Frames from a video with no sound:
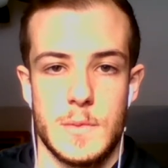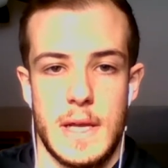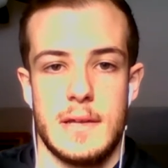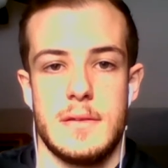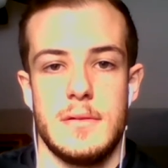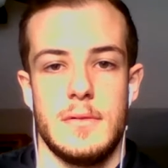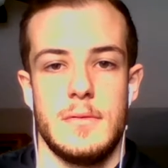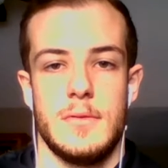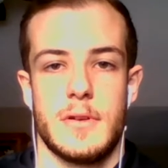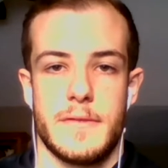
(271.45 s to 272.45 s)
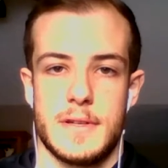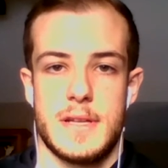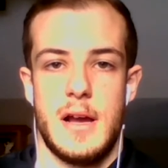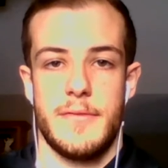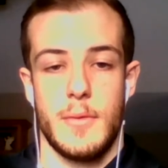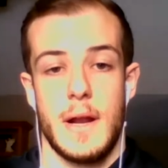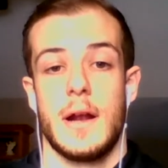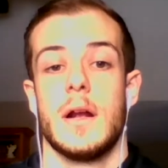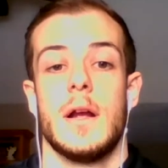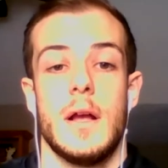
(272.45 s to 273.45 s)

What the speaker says: We had to look for software